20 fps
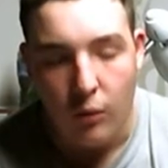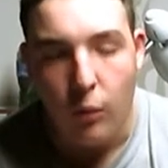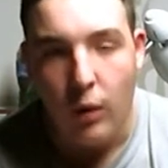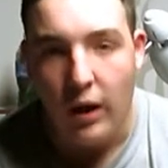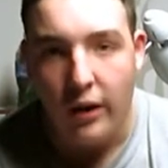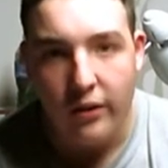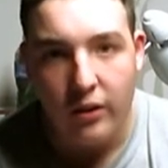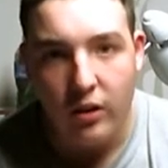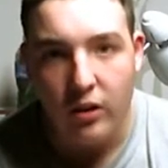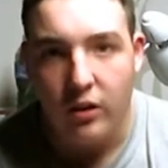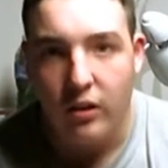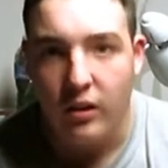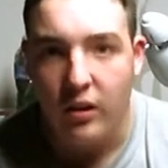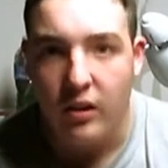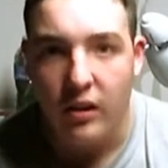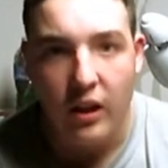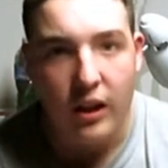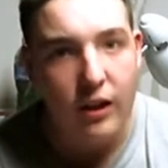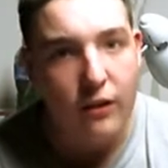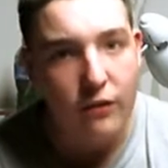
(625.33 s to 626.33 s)
weather, the
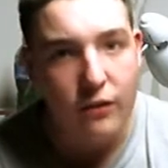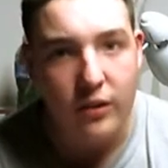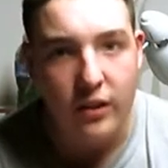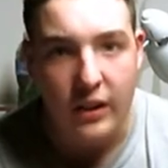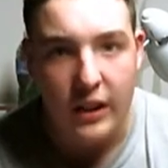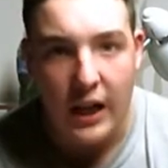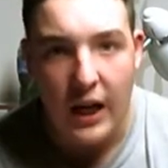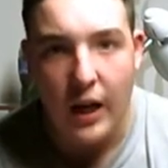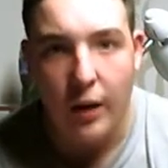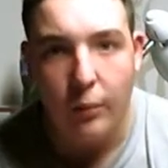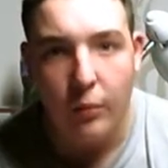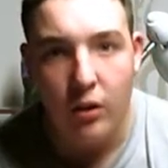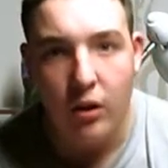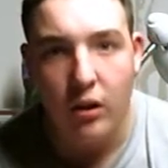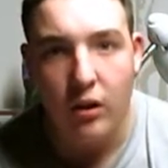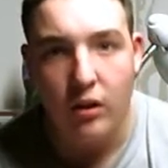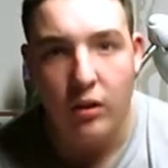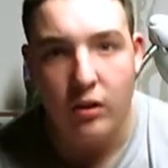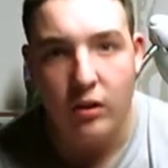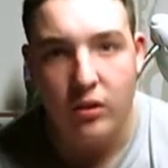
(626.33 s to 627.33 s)
glare for the
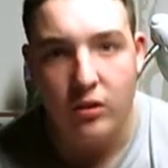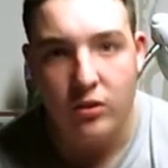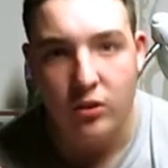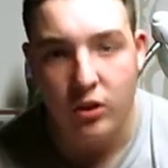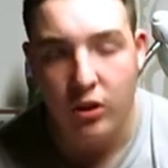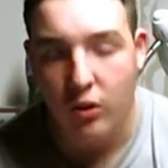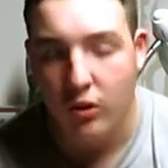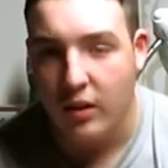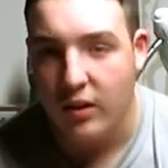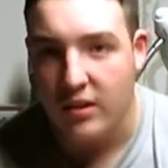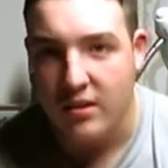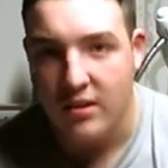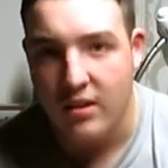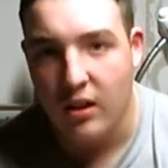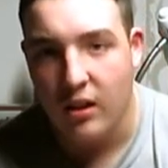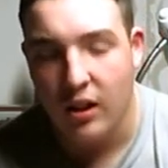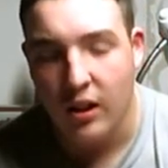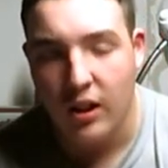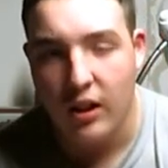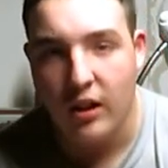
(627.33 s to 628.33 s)
camera, so you don't get the
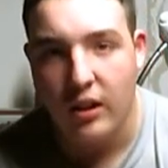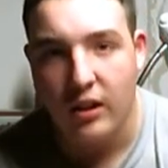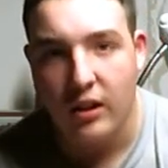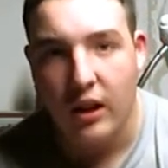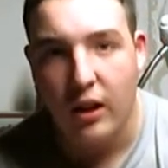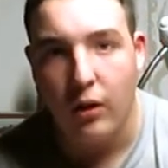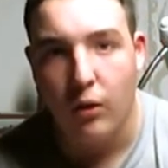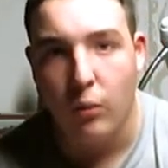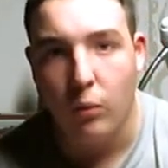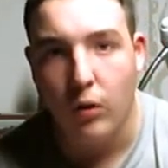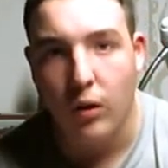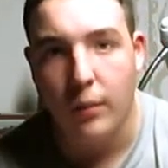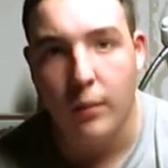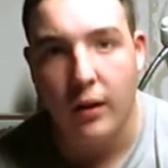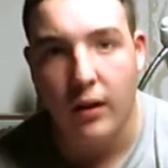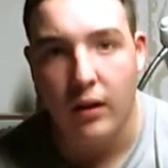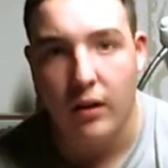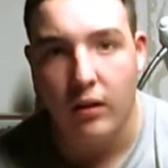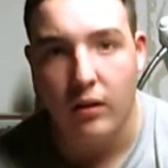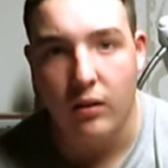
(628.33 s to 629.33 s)
sun in it. You gotta worry
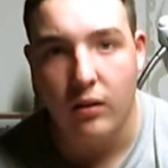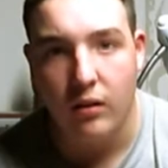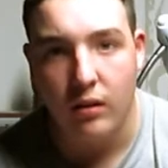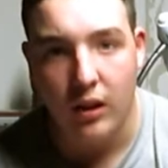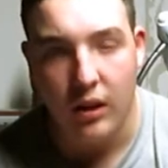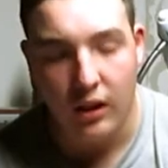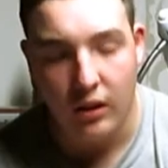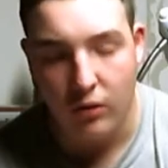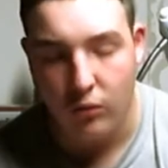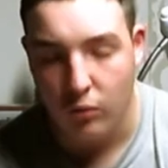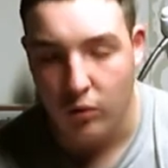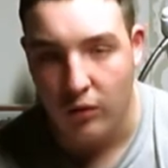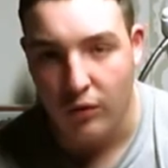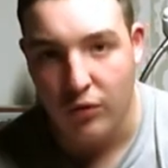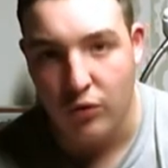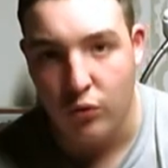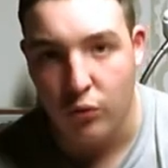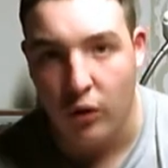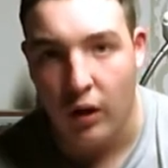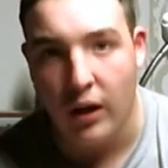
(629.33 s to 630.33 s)
about, like,
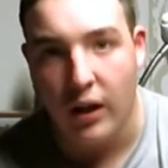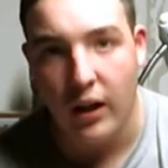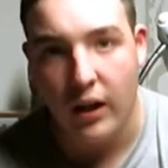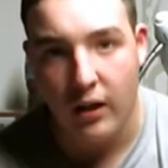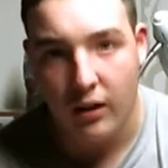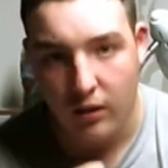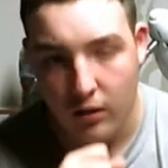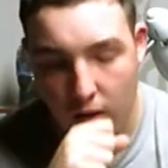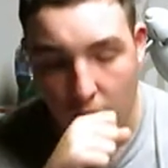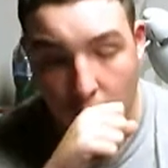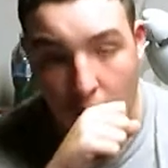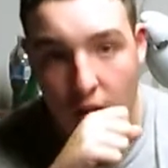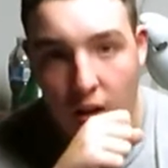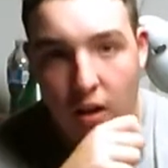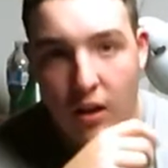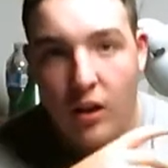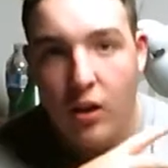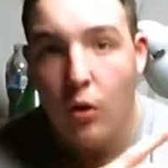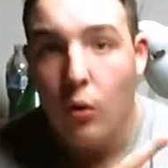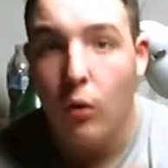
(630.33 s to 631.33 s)
if it's raining,
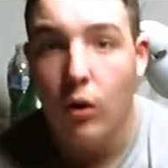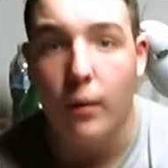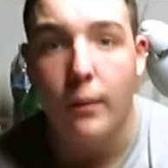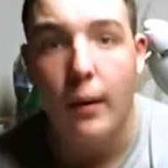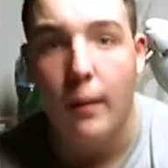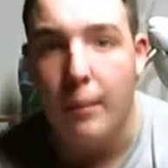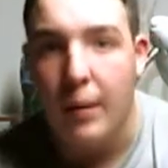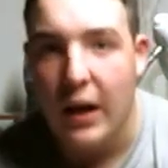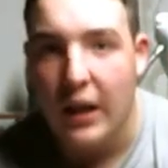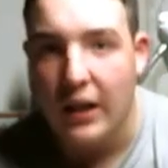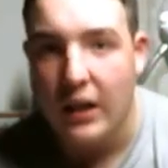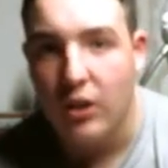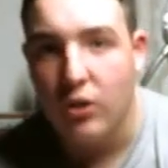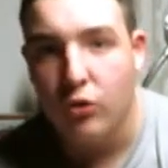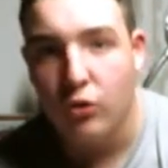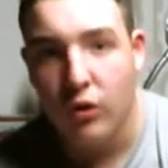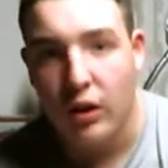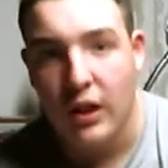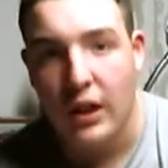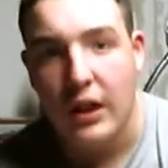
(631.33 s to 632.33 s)
worry about
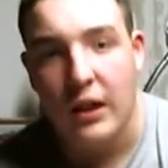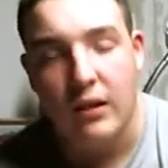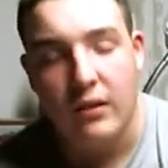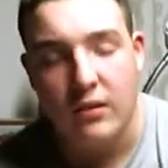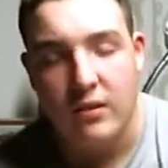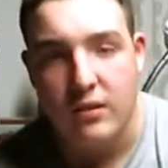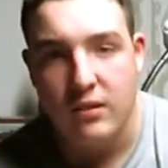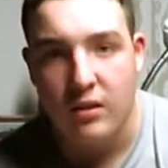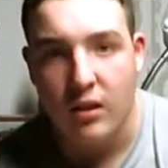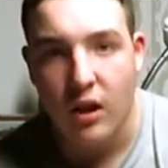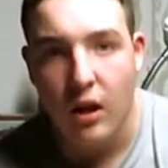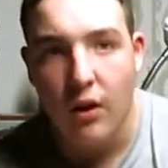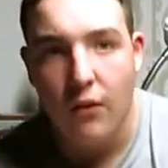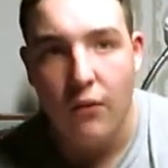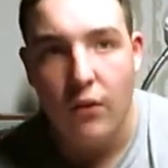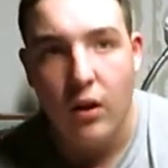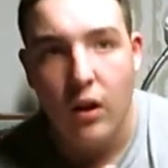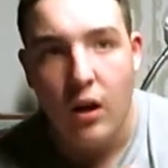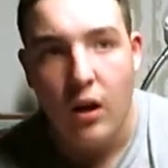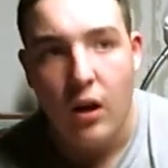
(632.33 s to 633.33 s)
packing drinks and
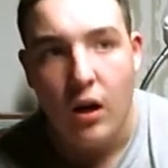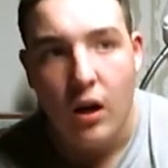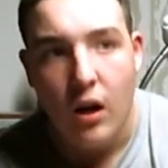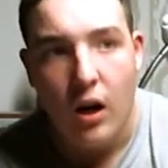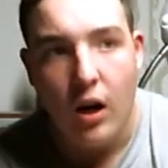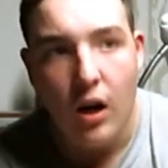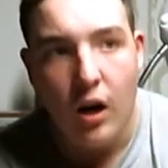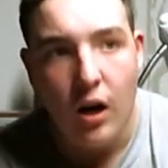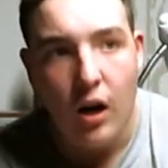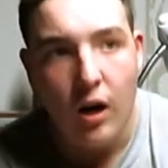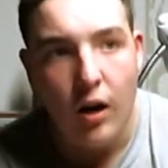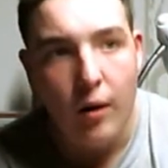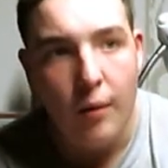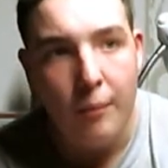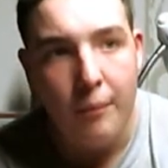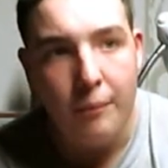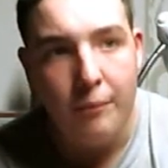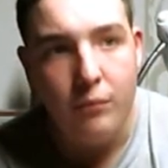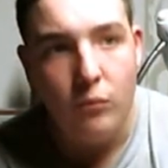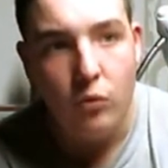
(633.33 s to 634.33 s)
stuff.
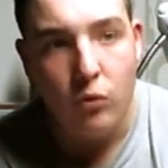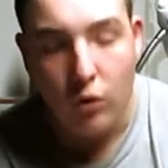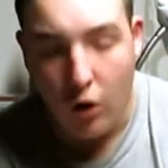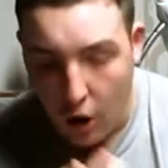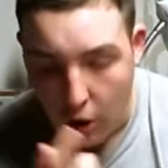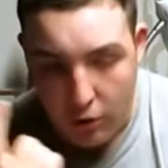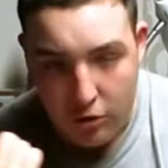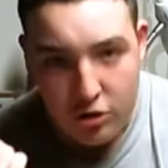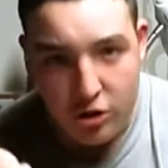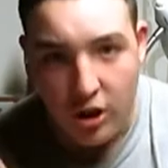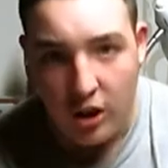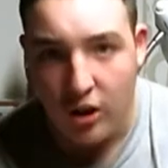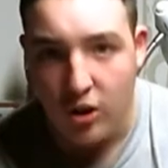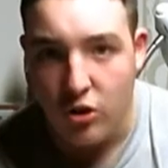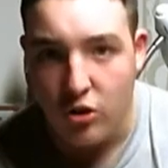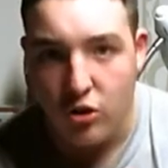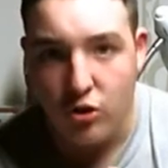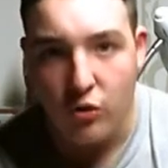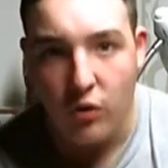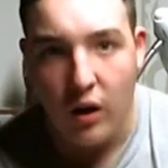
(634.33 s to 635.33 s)
Always
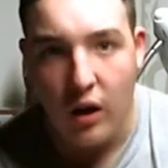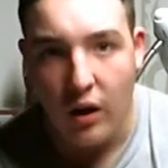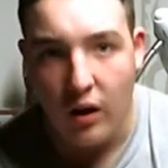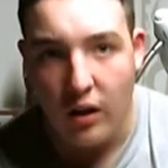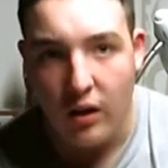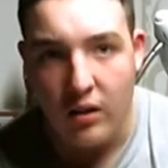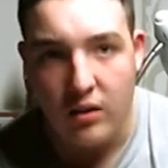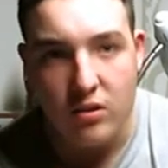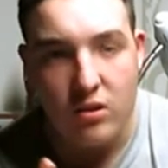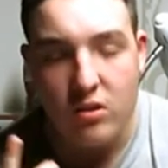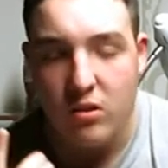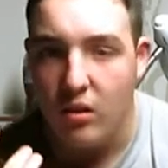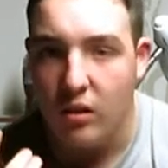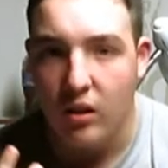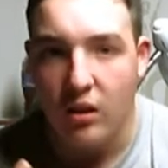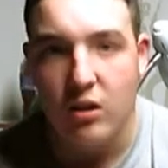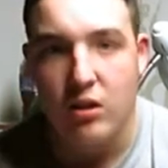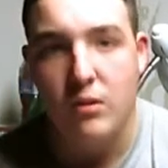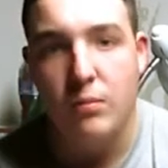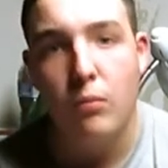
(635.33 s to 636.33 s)
checking your surroundings.
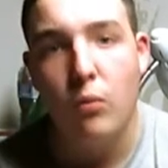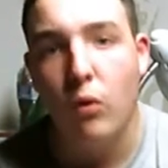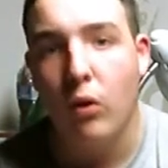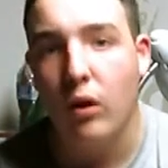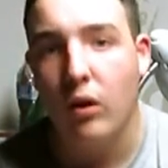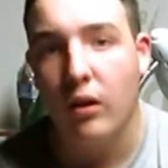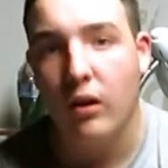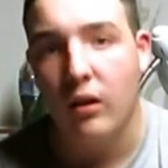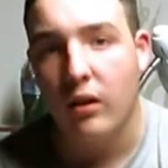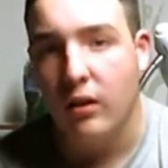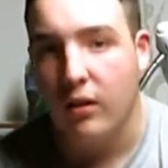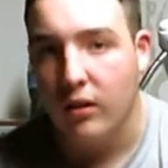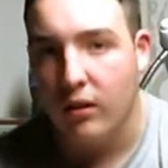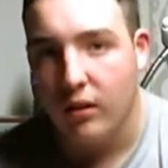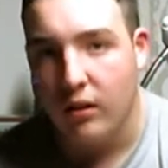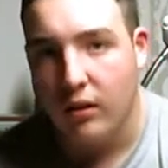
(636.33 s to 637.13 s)
There's more